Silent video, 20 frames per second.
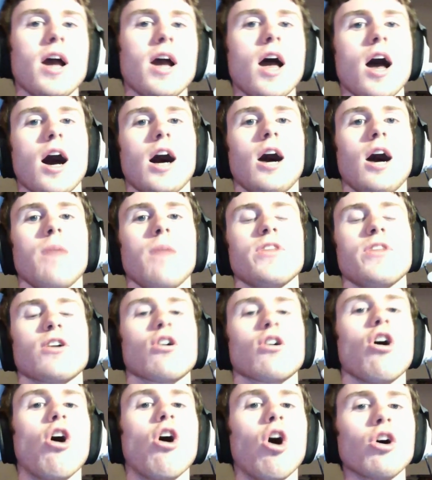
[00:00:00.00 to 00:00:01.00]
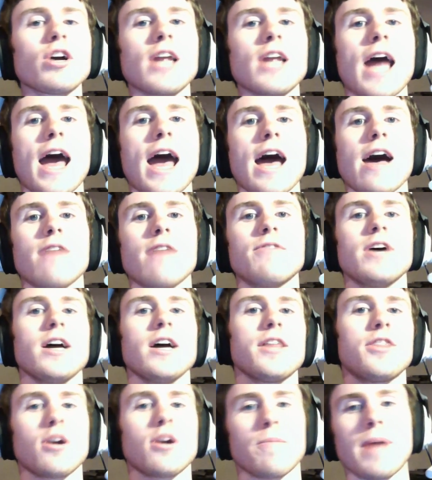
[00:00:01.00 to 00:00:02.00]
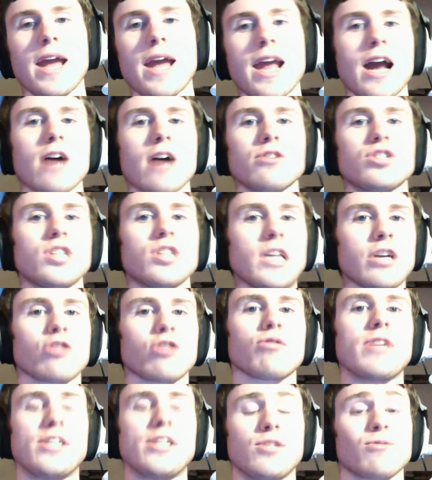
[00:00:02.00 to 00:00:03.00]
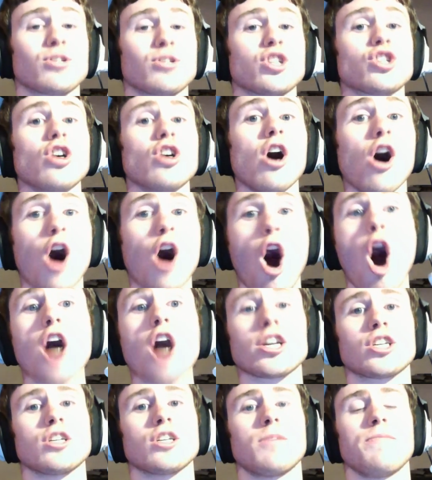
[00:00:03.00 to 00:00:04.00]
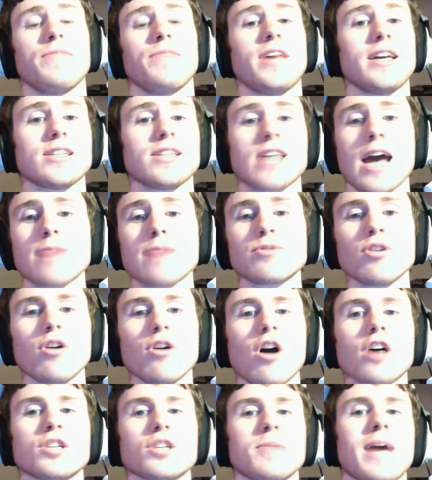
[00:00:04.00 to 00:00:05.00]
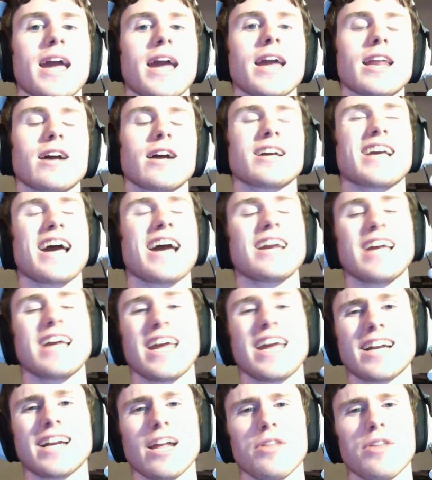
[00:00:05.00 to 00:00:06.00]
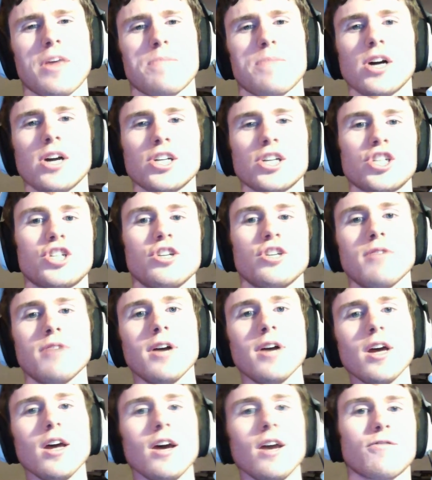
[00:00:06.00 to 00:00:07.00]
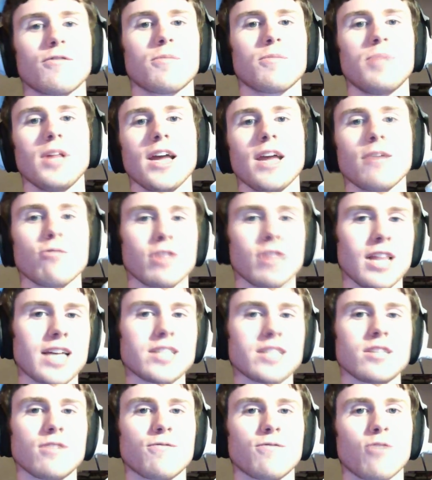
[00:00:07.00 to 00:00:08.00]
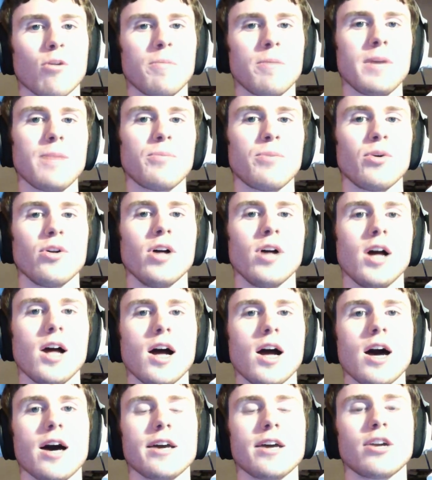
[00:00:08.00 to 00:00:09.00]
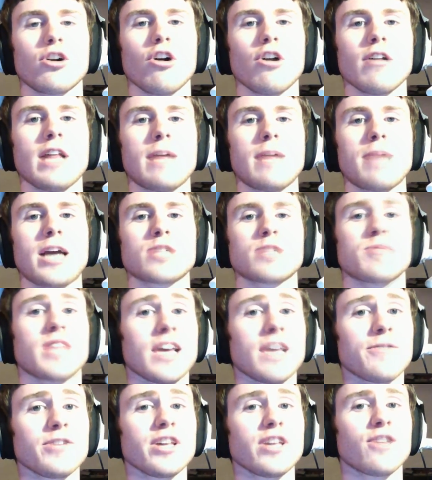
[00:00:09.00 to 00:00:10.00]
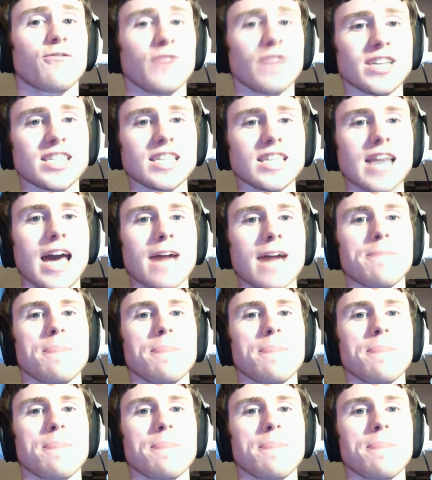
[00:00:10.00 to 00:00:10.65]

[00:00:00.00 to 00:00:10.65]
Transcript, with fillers: um, they're all gonna have their payouts increased, which is awesome. It is absolutely awesome. I hate it. I kind of hated how they punished you for playing with less than four people uh, in an online match, but thankfully they're fixing that.